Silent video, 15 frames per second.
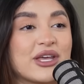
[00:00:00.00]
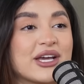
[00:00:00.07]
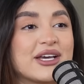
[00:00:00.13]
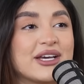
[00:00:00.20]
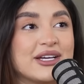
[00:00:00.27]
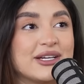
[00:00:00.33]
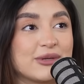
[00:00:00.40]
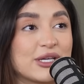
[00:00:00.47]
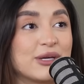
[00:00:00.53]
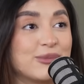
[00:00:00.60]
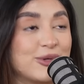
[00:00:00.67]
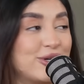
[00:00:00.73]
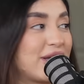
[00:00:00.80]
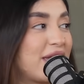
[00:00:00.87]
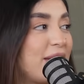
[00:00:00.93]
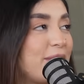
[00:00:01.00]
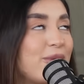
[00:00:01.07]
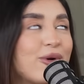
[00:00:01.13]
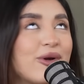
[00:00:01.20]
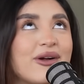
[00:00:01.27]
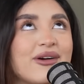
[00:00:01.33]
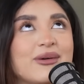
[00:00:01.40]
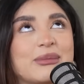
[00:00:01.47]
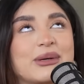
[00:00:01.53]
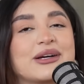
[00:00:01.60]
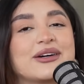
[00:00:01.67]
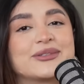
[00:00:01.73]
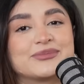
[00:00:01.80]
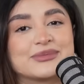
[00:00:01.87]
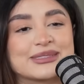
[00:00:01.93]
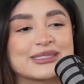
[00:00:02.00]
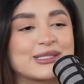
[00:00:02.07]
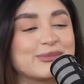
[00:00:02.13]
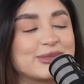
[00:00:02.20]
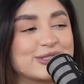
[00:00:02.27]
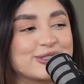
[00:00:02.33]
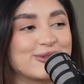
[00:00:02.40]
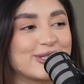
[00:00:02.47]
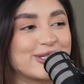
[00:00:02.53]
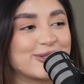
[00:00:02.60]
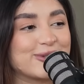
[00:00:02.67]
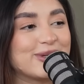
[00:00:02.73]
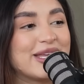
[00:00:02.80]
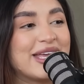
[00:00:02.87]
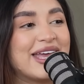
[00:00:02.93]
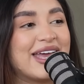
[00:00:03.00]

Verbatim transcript: can co communicate more, oh my God, it's going to be so cute.